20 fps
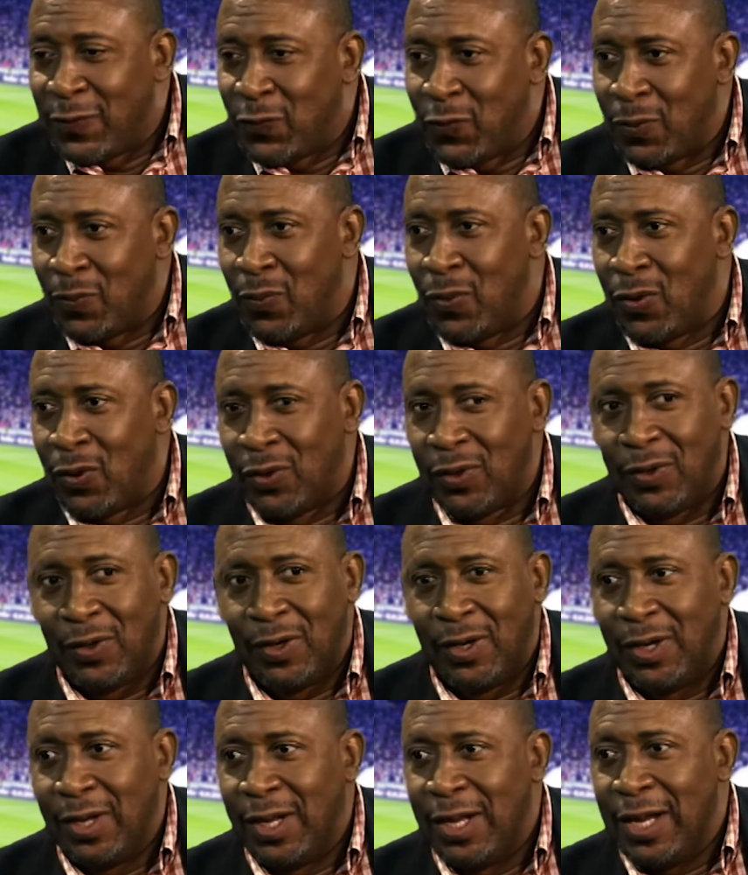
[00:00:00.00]
football
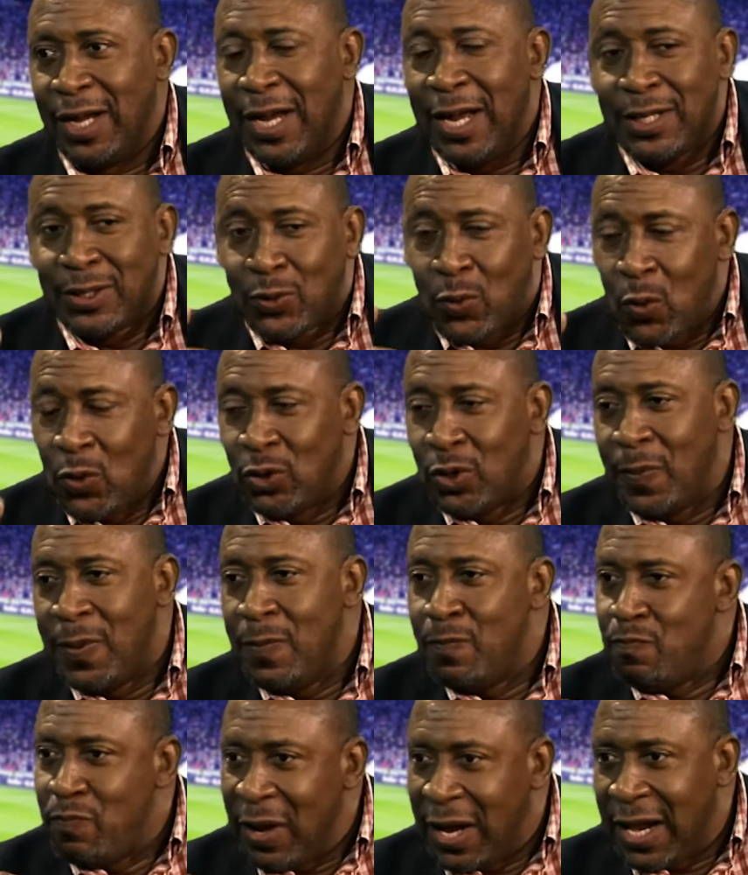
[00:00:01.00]
is going to be
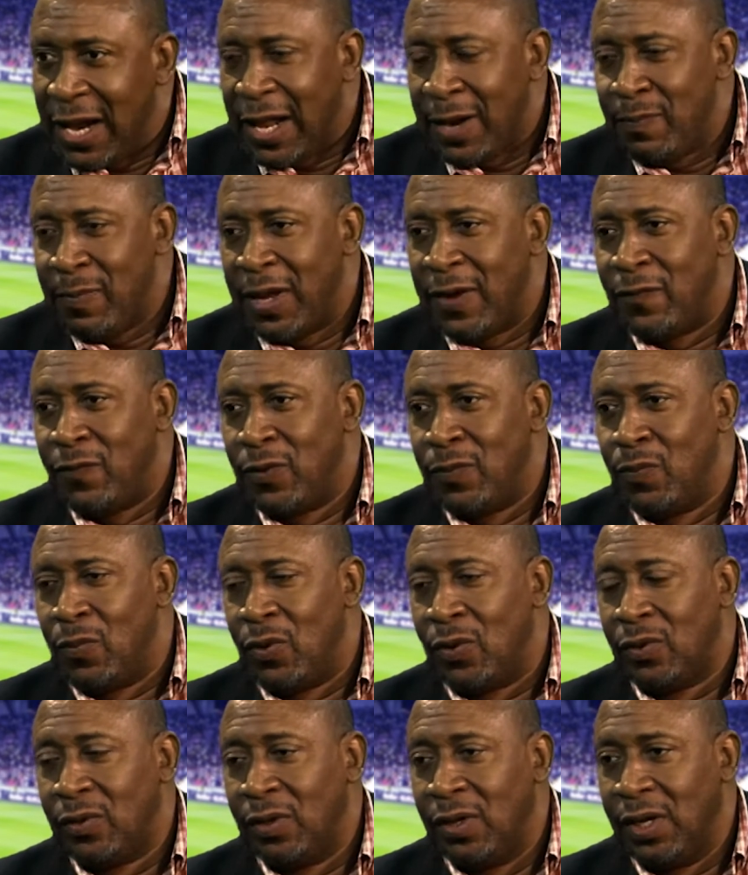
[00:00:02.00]
bigger than men's
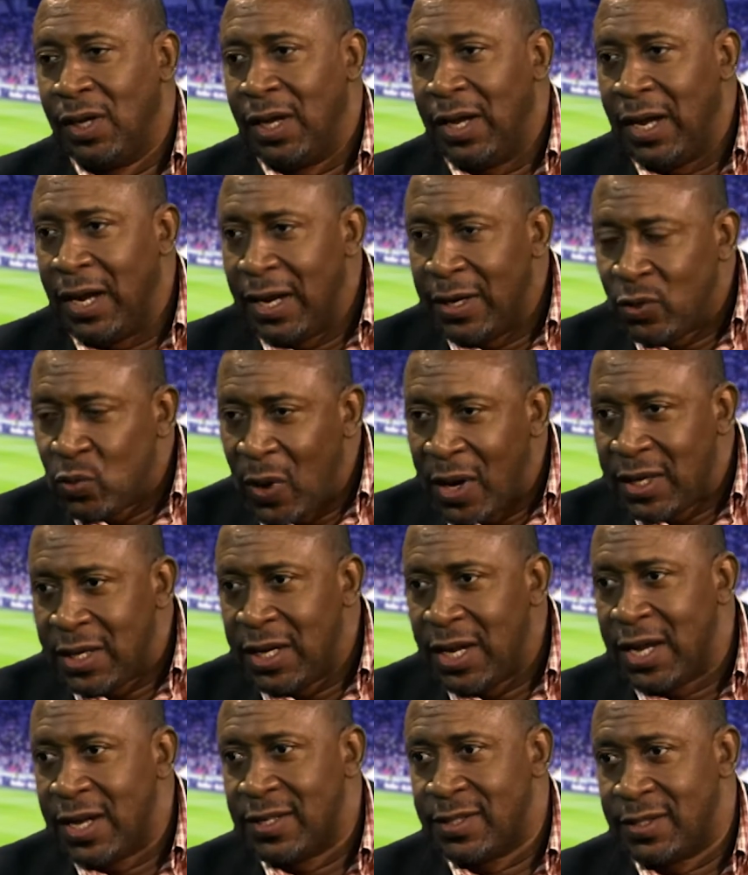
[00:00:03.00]
football in 20
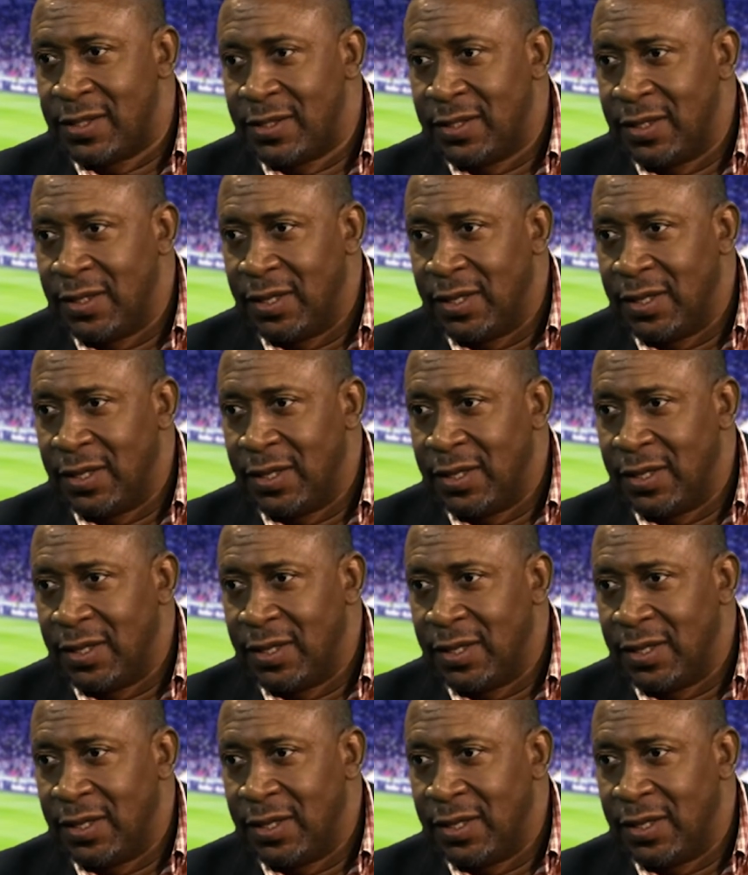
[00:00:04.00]
years.